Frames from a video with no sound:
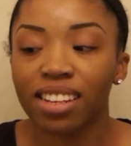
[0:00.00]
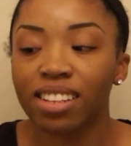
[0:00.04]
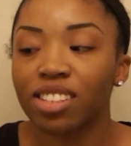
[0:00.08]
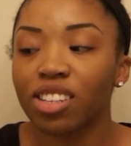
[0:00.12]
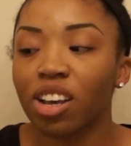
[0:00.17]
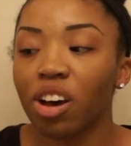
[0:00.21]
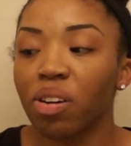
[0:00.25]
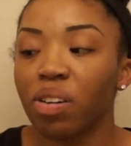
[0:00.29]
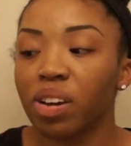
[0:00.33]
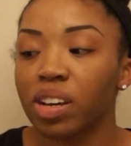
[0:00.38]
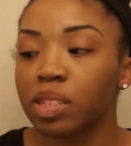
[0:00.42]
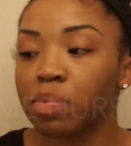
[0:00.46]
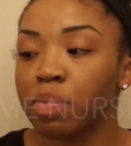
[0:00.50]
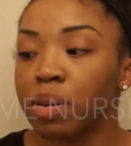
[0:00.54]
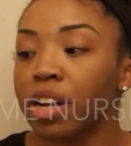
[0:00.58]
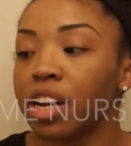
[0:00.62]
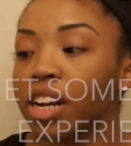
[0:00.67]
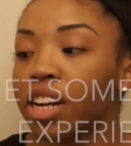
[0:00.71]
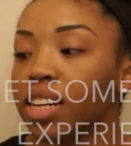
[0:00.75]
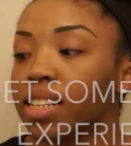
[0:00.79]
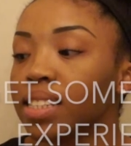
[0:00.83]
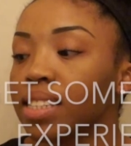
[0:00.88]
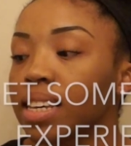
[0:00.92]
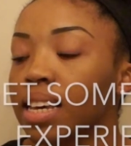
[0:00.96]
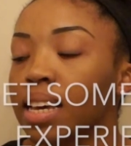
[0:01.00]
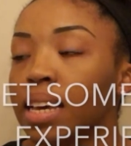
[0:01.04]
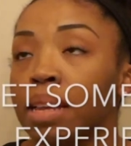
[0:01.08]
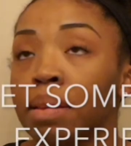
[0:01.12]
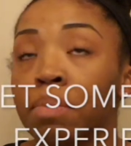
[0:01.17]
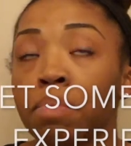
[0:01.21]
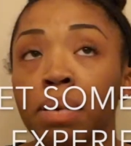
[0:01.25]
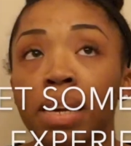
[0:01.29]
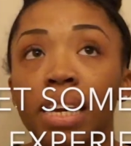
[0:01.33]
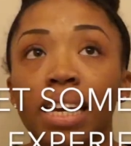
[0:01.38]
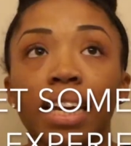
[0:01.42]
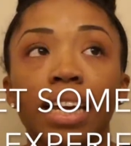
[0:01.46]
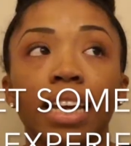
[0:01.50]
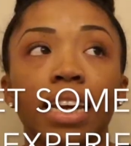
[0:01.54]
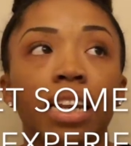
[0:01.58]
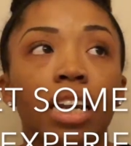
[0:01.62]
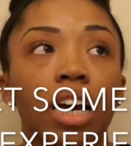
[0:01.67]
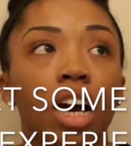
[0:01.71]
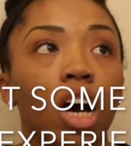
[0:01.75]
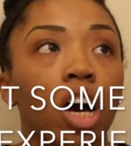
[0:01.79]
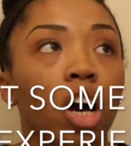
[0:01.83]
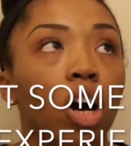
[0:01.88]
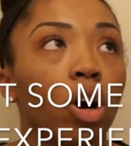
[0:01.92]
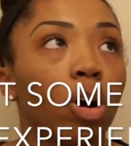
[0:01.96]
So experience can mean
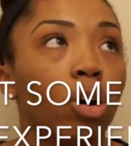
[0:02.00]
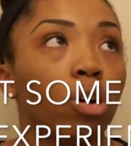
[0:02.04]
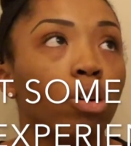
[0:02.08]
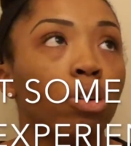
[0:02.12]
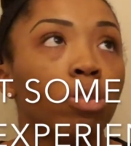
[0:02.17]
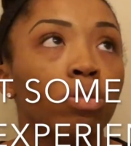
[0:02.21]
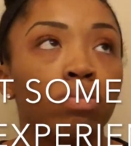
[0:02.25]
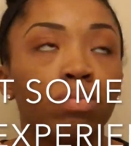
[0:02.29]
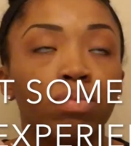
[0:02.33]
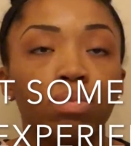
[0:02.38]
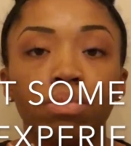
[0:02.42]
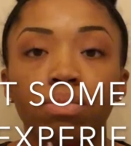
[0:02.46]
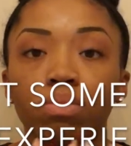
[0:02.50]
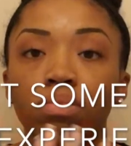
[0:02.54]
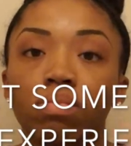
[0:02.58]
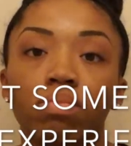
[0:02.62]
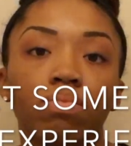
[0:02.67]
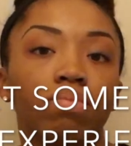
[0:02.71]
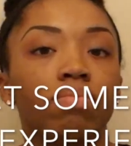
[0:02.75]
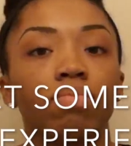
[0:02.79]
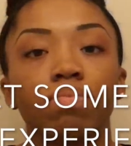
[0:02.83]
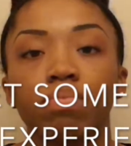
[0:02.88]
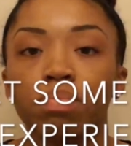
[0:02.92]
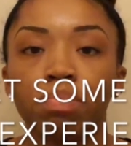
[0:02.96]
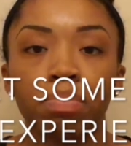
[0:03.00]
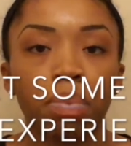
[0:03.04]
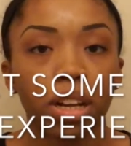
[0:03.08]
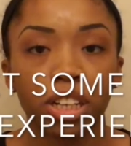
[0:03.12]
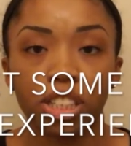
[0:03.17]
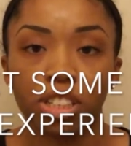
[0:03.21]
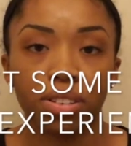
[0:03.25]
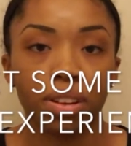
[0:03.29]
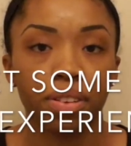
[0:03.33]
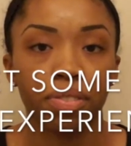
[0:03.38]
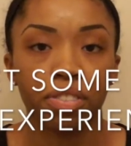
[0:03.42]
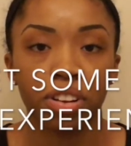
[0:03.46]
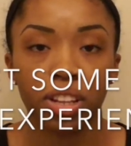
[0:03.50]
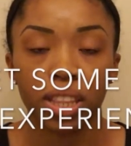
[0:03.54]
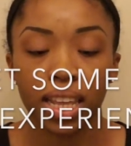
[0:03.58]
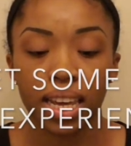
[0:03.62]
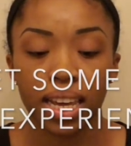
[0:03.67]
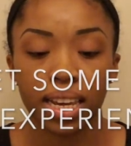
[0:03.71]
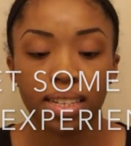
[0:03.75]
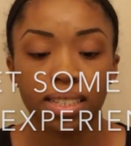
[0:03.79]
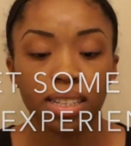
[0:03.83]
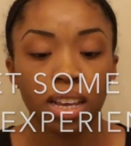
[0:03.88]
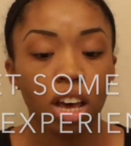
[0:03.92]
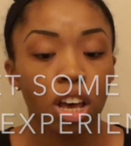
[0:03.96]
a bunch of different
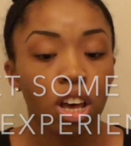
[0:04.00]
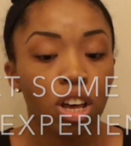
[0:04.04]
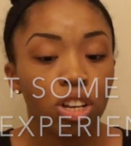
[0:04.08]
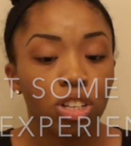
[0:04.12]
things.